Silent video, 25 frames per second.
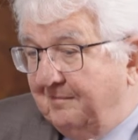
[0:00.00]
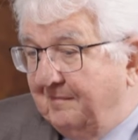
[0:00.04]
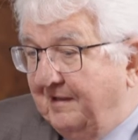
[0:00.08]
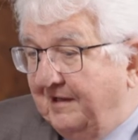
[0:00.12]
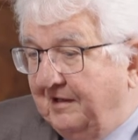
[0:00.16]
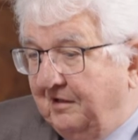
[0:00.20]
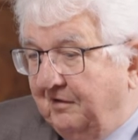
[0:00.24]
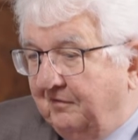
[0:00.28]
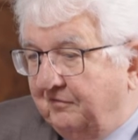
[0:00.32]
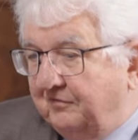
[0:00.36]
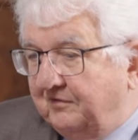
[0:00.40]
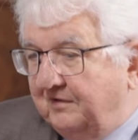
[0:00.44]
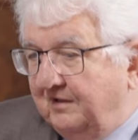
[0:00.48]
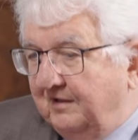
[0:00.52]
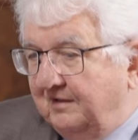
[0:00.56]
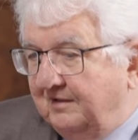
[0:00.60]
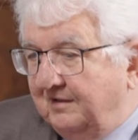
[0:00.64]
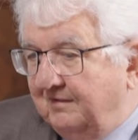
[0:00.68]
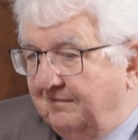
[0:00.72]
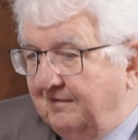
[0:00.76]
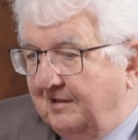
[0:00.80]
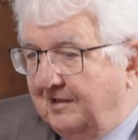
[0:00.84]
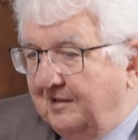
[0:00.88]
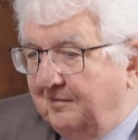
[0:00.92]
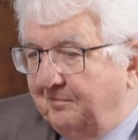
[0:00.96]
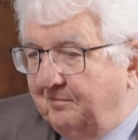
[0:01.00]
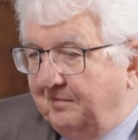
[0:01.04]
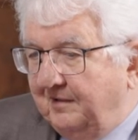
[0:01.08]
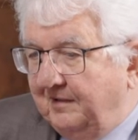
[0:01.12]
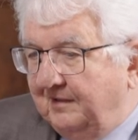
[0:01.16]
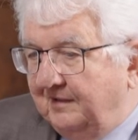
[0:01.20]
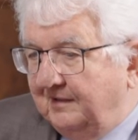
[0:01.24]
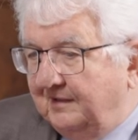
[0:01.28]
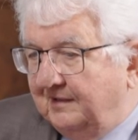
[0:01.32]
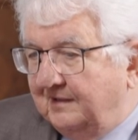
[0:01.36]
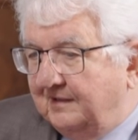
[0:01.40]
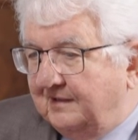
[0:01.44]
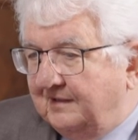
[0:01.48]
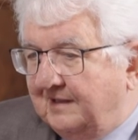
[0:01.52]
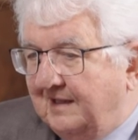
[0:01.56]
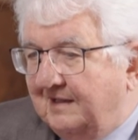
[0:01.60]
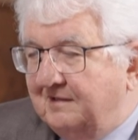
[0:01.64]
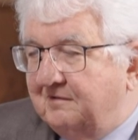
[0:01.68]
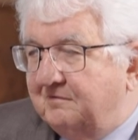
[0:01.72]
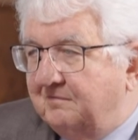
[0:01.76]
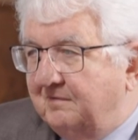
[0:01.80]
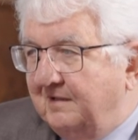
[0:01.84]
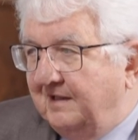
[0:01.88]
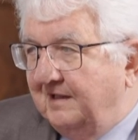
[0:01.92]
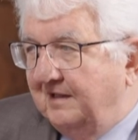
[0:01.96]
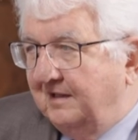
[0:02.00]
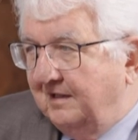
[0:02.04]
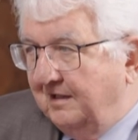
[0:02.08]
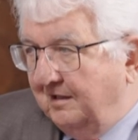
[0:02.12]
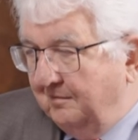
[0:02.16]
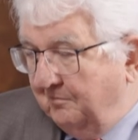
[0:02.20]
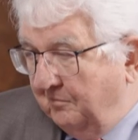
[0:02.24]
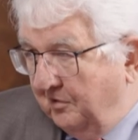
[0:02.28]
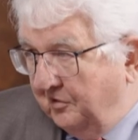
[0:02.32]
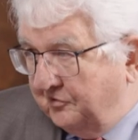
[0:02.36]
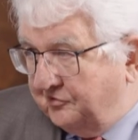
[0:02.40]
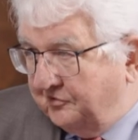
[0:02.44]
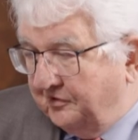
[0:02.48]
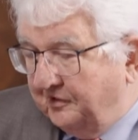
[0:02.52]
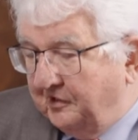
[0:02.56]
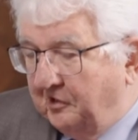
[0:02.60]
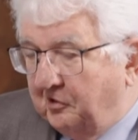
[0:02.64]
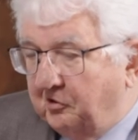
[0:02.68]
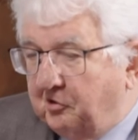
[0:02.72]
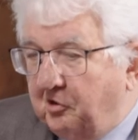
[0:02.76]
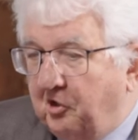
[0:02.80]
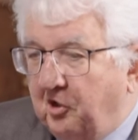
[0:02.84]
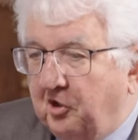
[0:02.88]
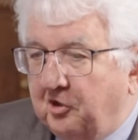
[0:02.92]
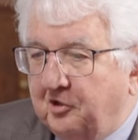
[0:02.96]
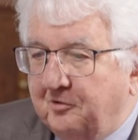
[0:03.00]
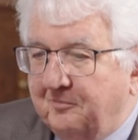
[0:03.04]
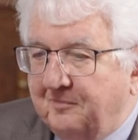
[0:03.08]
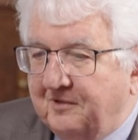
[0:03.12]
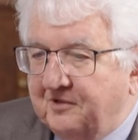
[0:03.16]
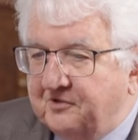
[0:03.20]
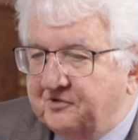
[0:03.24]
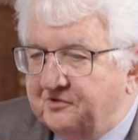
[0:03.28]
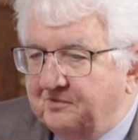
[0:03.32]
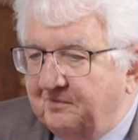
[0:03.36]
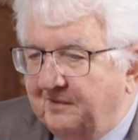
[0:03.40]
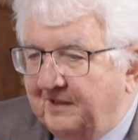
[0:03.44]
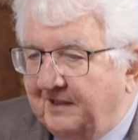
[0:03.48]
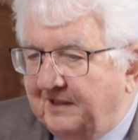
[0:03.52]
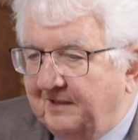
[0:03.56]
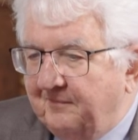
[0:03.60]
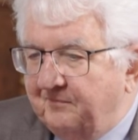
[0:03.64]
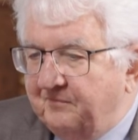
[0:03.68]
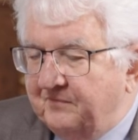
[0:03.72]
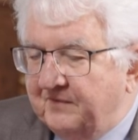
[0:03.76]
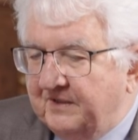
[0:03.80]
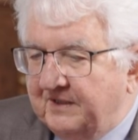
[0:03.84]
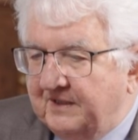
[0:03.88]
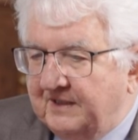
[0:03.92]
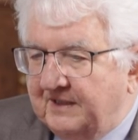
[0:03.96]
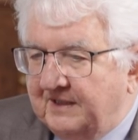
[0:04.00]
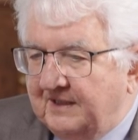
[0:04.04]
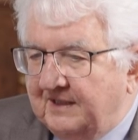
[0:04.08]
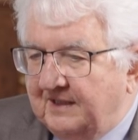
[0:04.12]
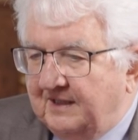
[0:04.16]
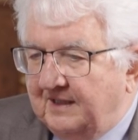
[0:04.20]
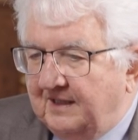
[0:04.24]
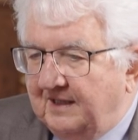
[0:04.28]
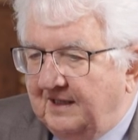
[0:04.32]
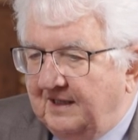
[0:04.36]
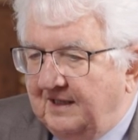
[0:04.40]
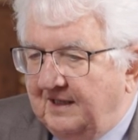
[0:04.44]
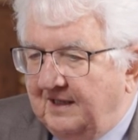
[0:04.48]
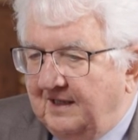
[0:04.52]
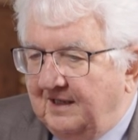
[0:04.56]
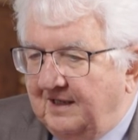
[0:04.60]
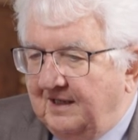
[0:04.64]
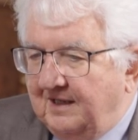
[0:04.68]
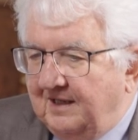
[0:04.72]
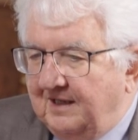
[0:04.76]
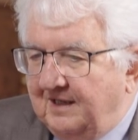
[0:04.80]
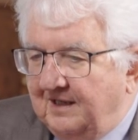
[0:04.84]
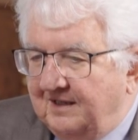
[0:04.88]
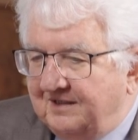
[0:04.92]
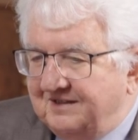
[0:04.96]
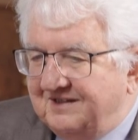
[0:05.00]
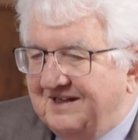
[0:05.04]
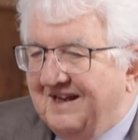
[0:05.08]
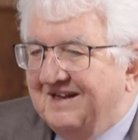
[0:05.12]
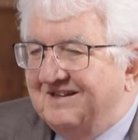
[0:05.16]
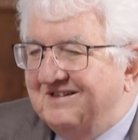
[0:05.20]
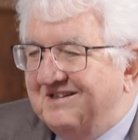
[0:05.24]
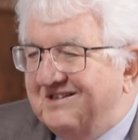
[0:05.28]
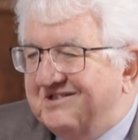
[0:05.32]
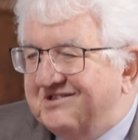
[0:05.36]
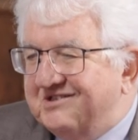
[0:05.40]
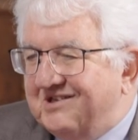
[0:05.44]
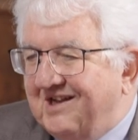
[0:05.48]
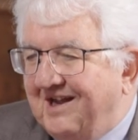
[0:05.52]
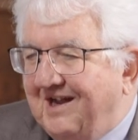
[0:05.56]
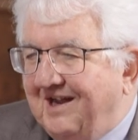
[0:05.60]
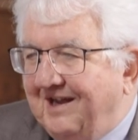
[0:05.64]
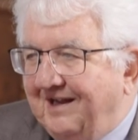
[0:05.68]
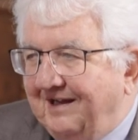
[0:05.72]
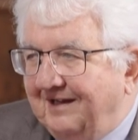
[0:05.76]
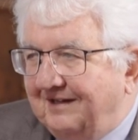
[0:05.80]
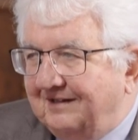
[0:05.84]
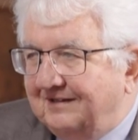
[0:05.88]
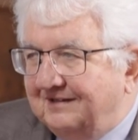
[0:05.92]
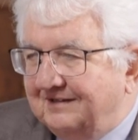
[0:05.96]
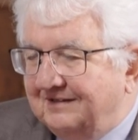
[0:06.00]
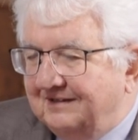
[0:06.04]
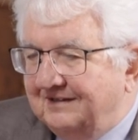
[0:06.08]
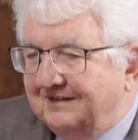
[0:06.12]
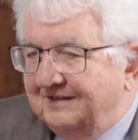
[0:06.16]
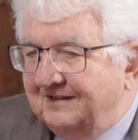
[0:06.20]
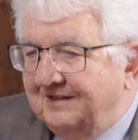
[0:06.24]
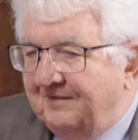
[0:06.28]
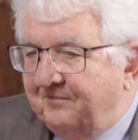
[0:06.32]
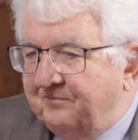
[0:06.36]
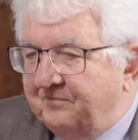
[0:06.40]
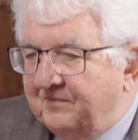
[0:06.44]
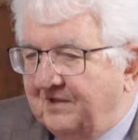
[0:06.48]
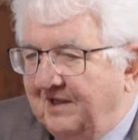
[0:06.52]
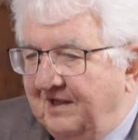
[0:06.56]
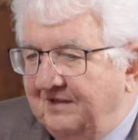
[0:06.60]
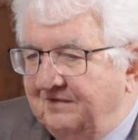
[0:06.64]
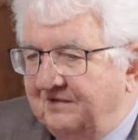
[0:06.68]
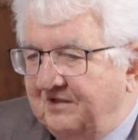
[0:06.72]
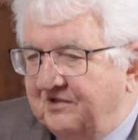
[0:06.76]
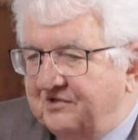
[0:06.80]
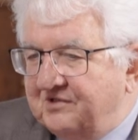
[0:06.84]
in many of the developing country, emerging economies, where debt is higher, and